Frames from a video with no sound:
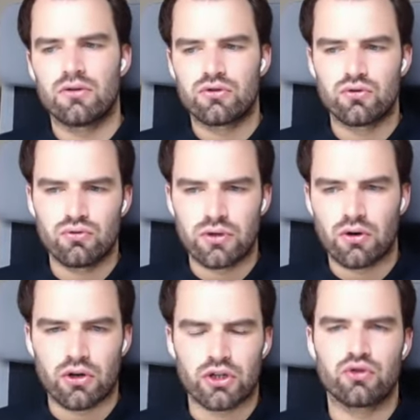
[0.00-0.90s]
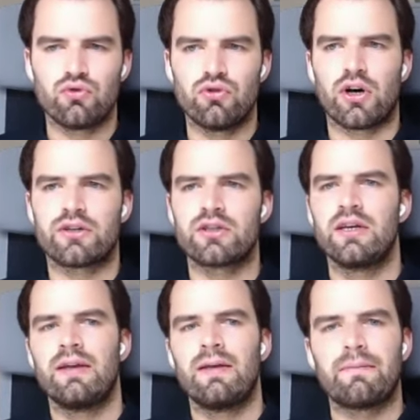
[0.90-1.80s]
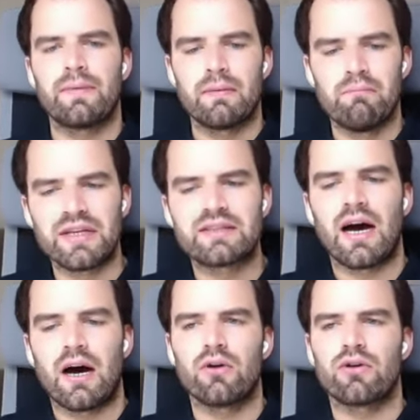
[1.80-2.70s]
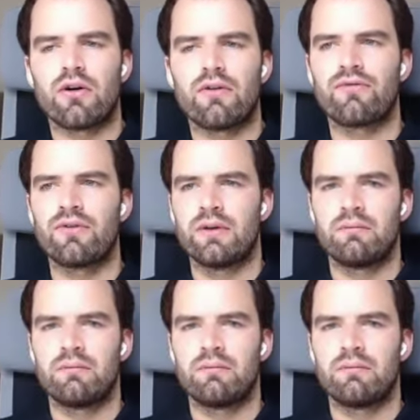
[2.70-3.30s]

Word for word: to in order to not miss out of